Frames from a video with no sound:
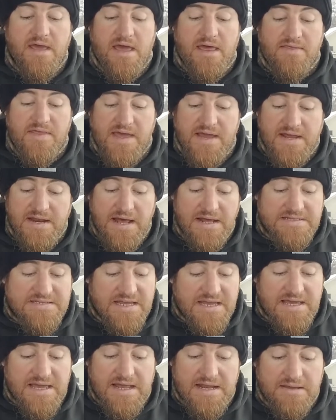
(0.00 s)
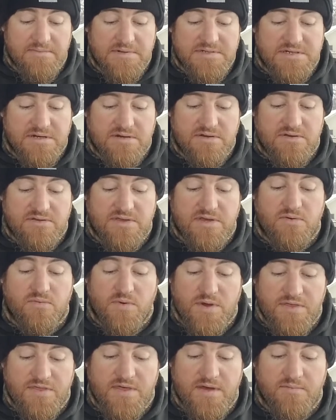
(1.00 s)
and they cannot take any material thing
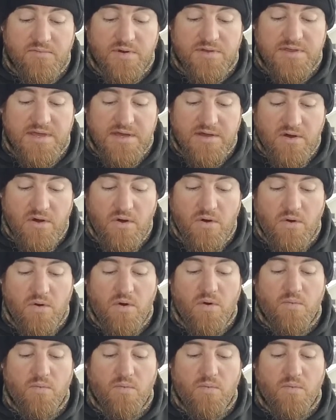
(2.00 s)
with them when they go.